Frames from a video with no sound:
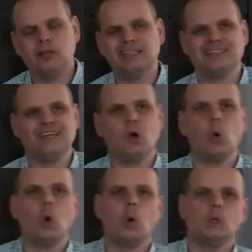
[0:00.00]
is the
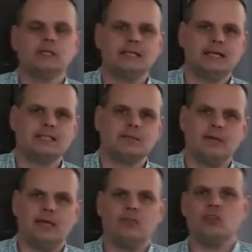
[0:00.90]
Old
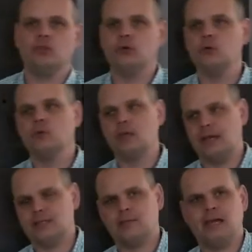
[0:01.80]
Testament and the New
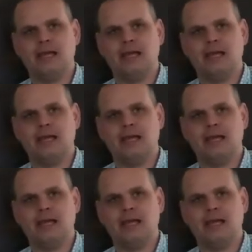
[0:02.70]
Testament.